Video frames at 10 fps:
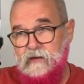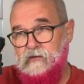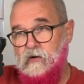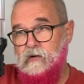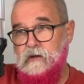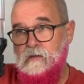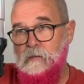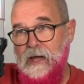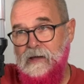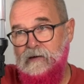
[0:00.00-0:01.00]
So in the
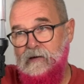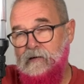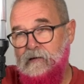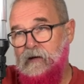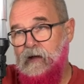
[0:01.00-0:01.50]
back here,